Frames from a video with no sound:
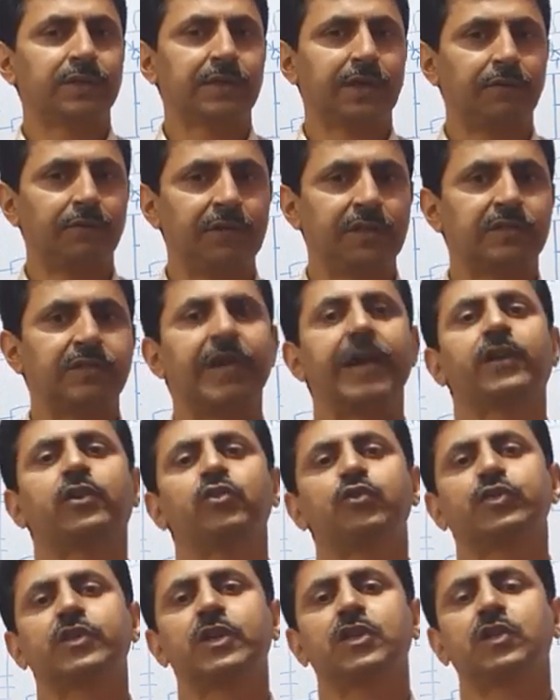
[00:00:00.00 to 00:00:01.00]
have interactive
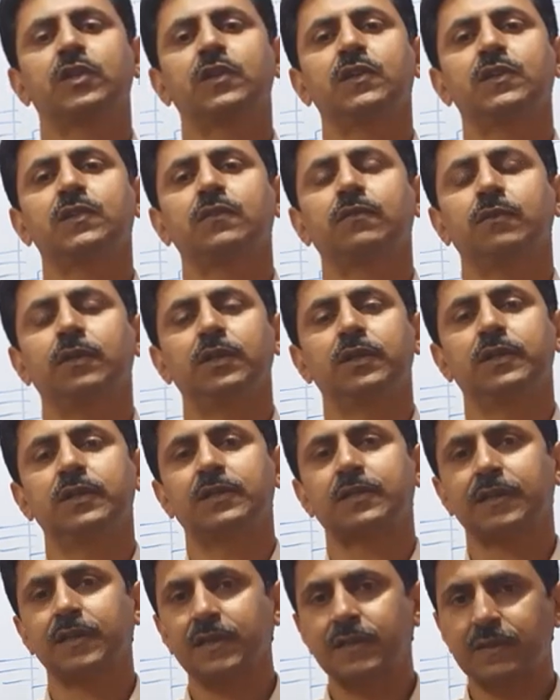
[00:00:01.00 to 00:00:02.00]
sessions,
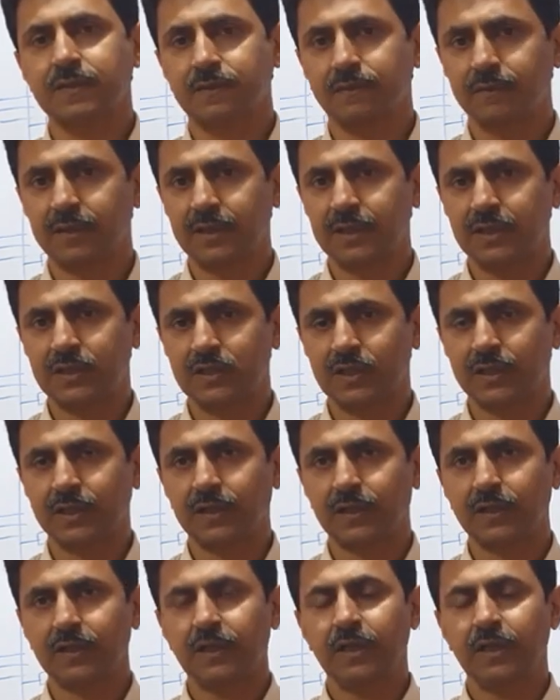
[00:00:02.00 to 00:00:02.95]
discuss with each other.